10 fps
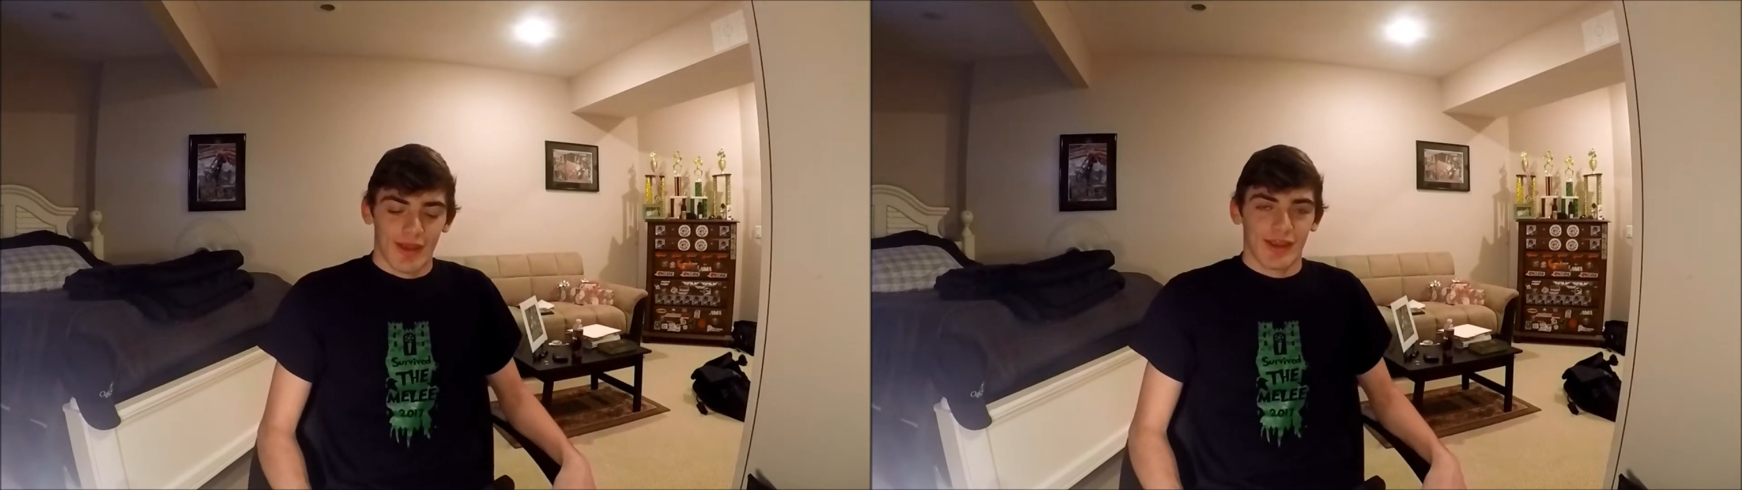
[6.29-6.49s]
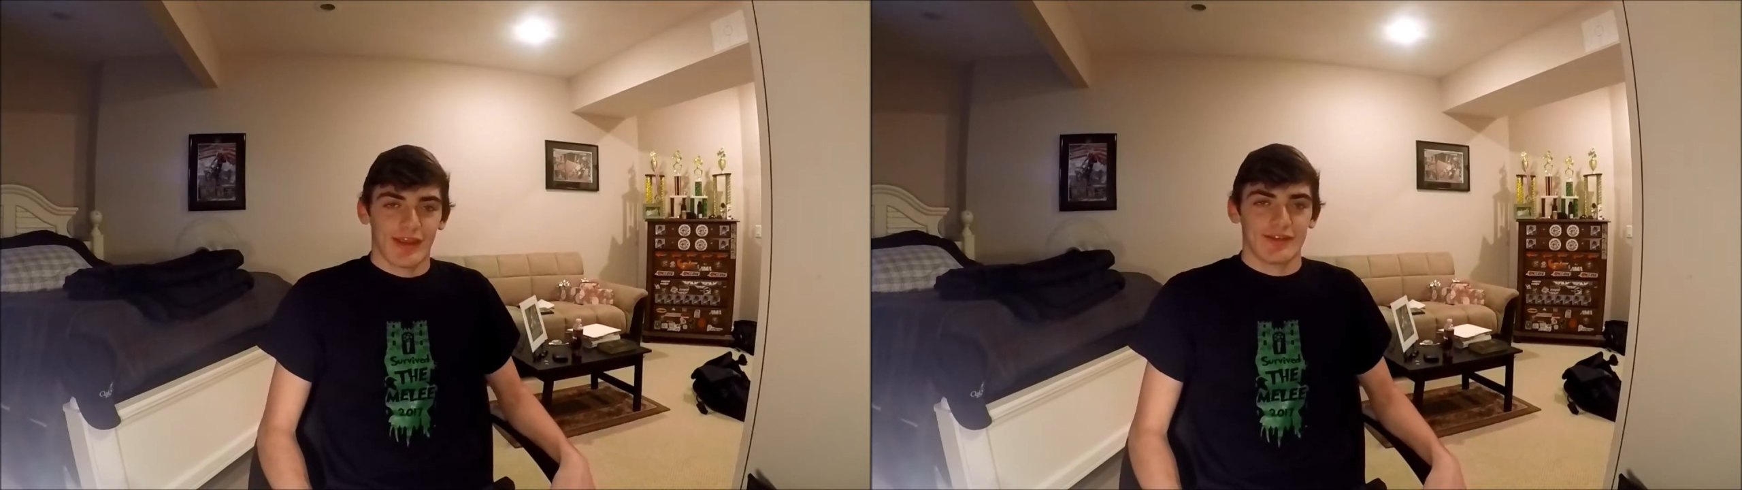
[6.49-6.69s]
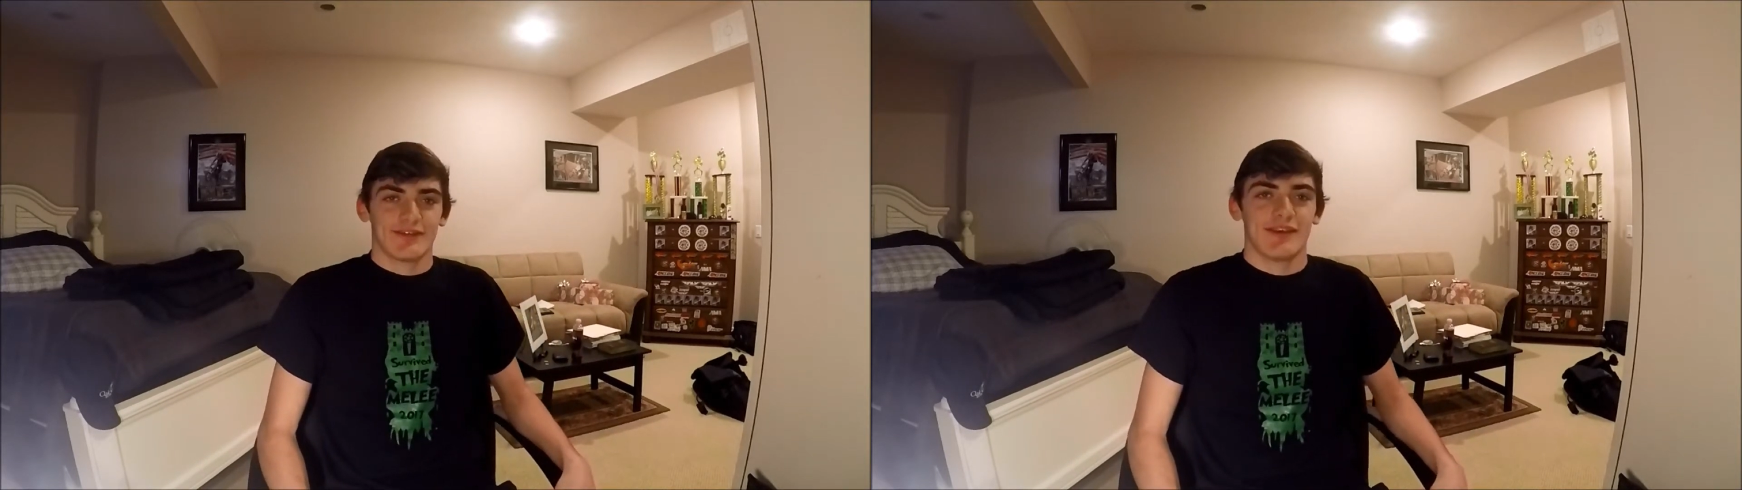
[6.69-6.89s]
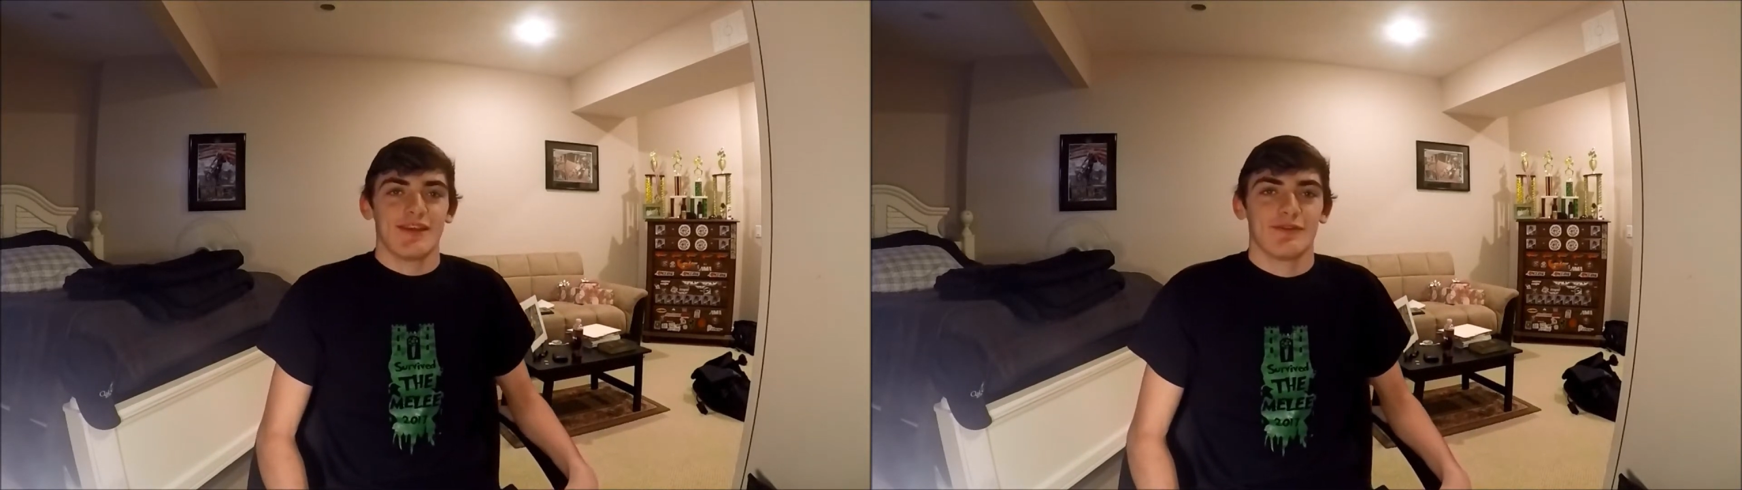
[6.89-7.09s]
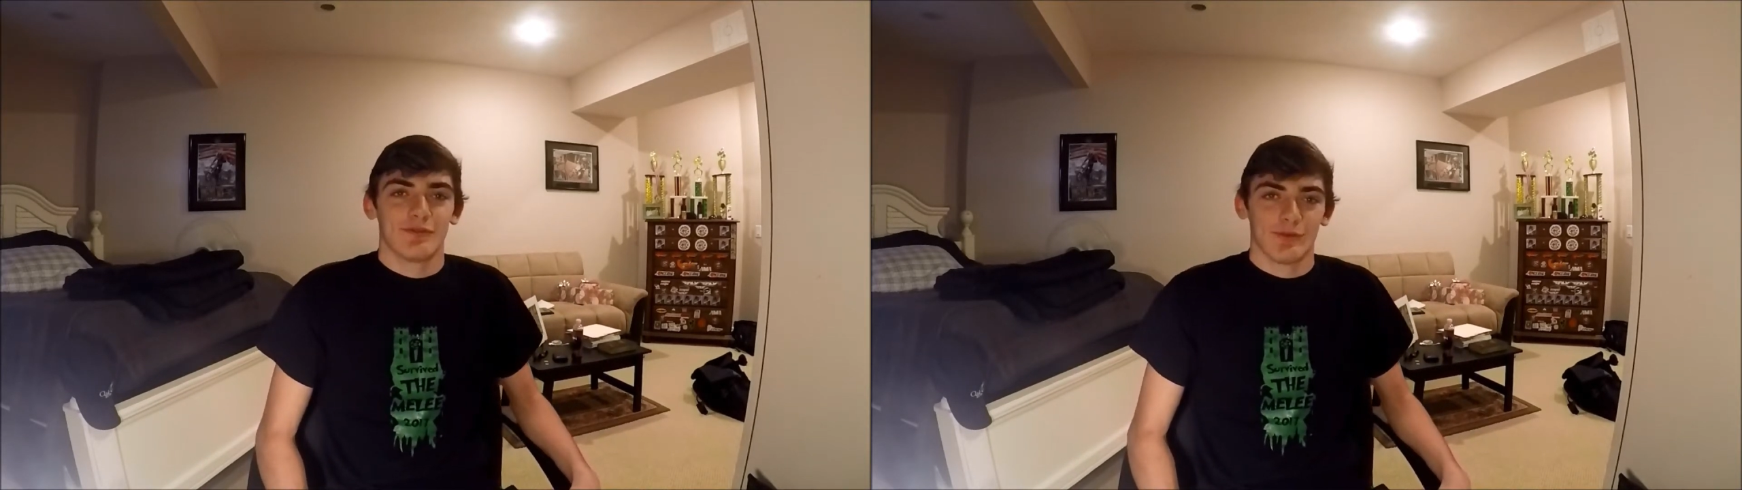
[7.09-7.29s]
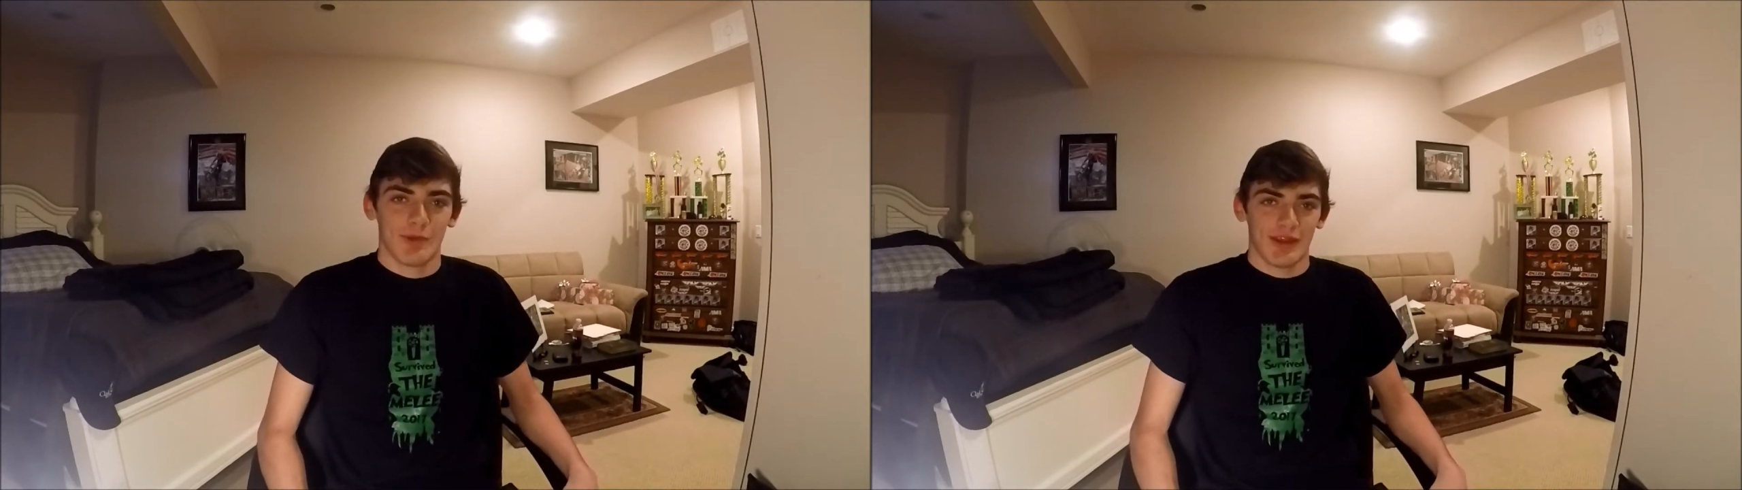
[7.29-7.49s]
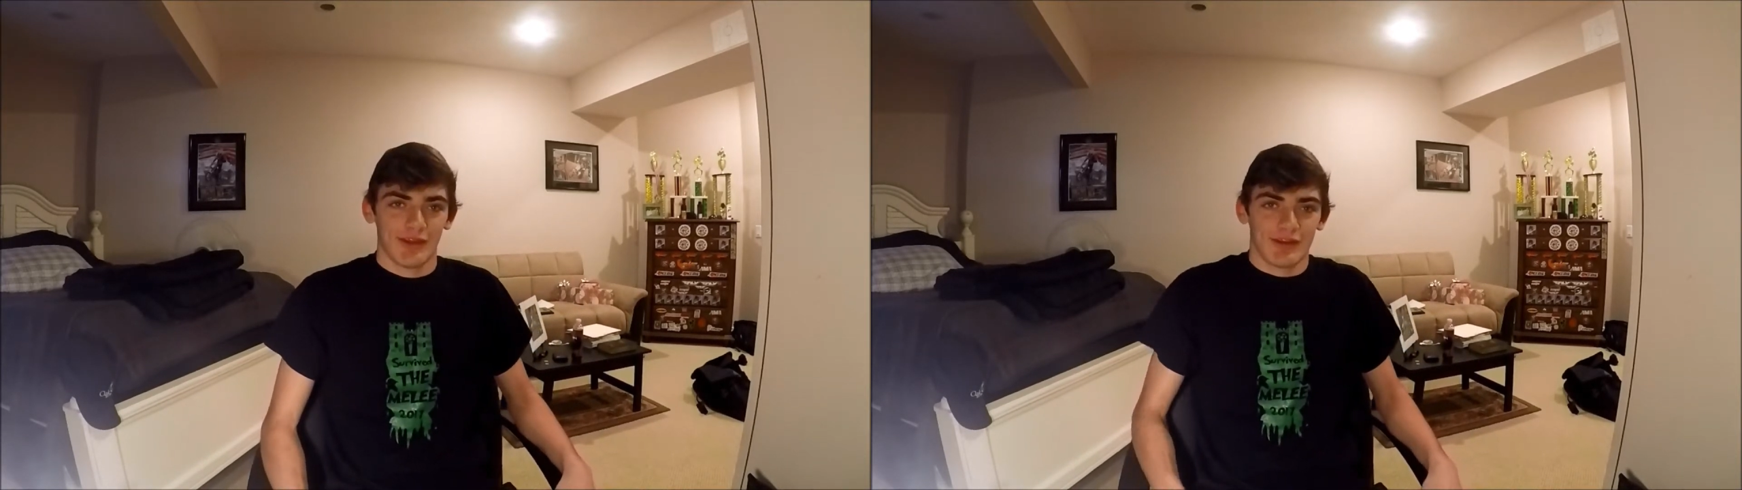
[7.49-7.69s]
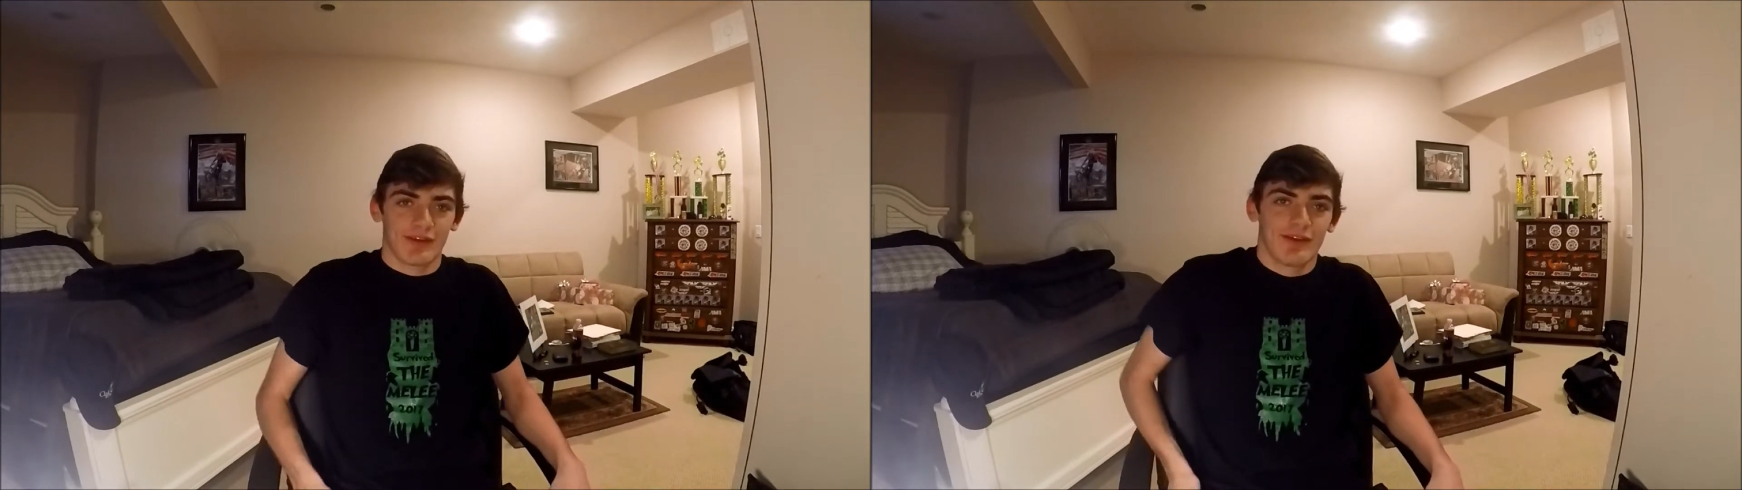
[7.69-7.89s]
I guess, scene for
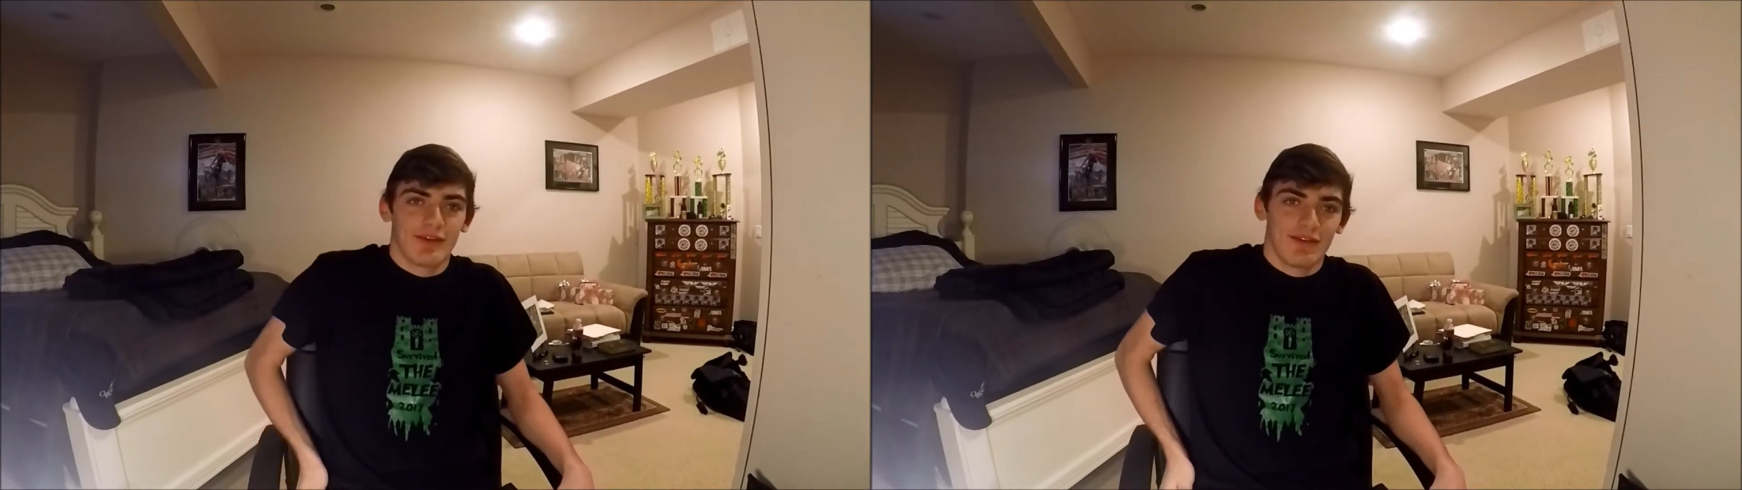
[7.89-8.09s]
being.